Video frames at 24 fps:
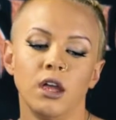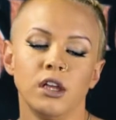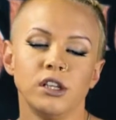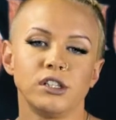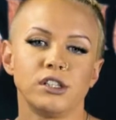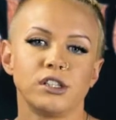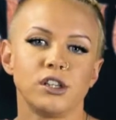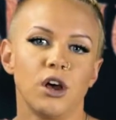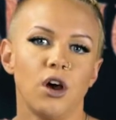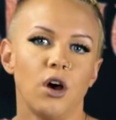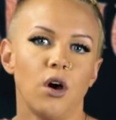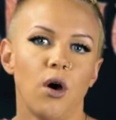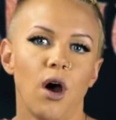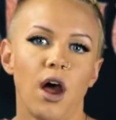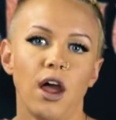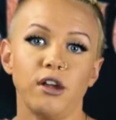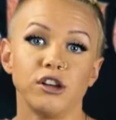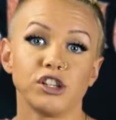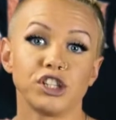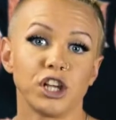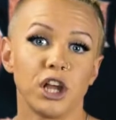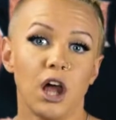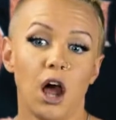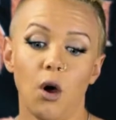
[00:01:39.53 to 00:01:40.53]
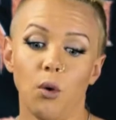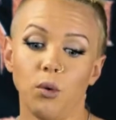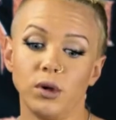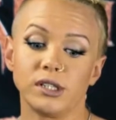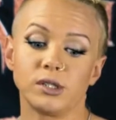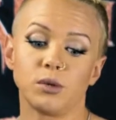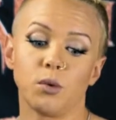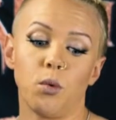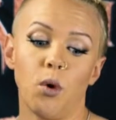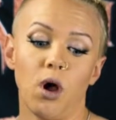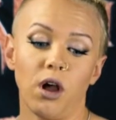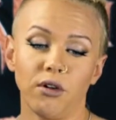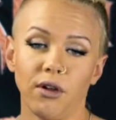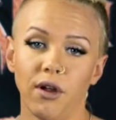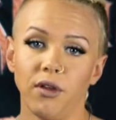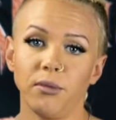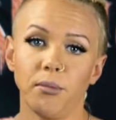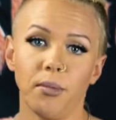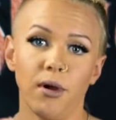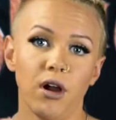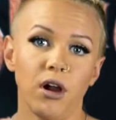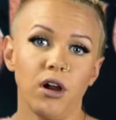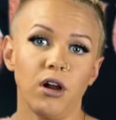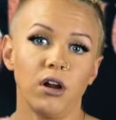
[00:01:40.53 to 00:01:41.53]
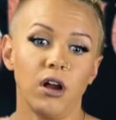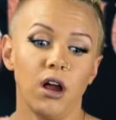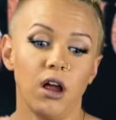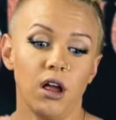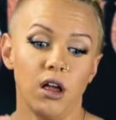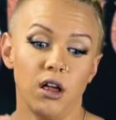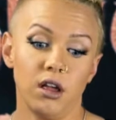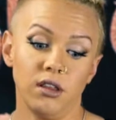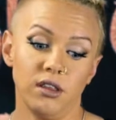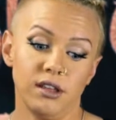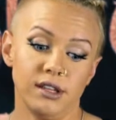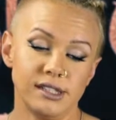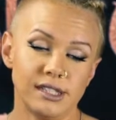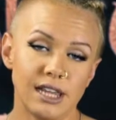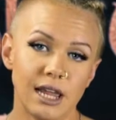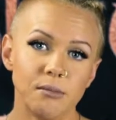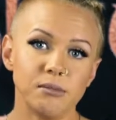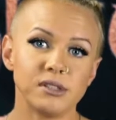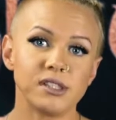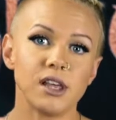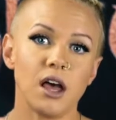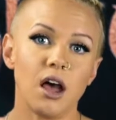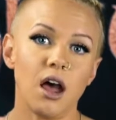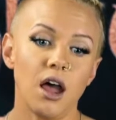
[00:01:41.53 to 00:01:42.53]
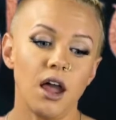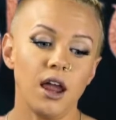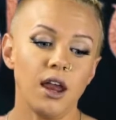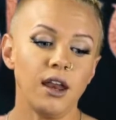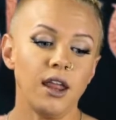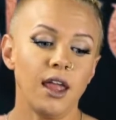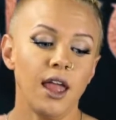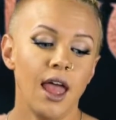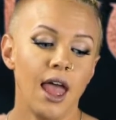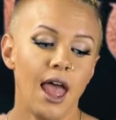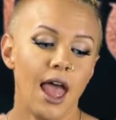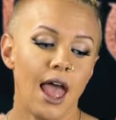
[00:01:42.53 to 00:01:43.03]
So I usually always walk around the bar on the same side,